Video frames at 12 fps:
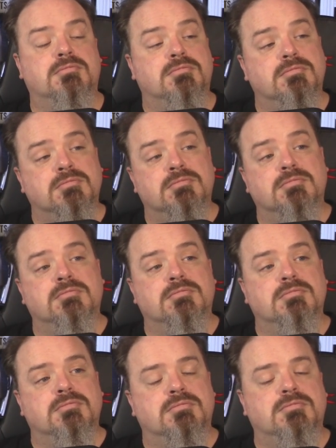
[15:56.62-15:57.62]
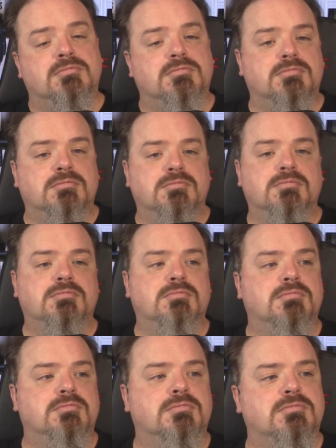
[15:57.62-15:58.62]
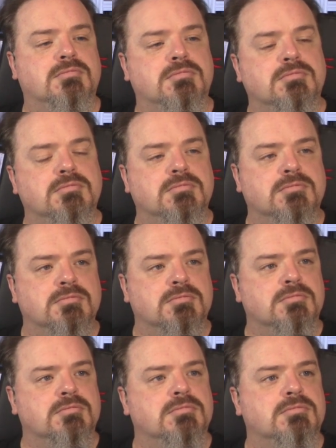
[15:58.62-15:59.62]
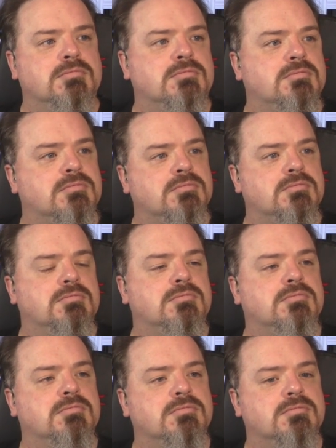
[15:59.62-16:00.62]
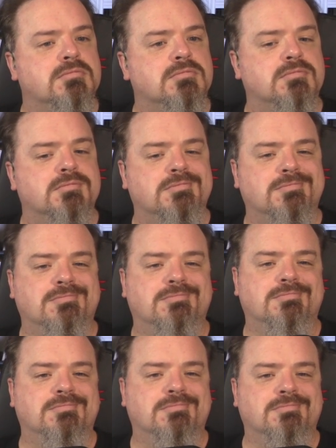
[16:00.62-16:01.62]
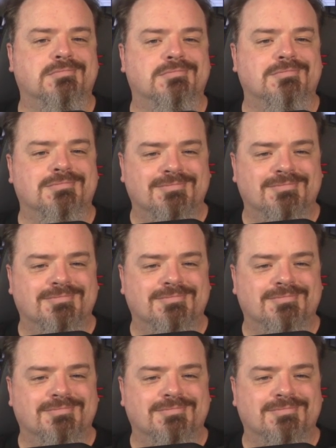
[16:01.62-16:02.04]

No words are spoken by the person on screen.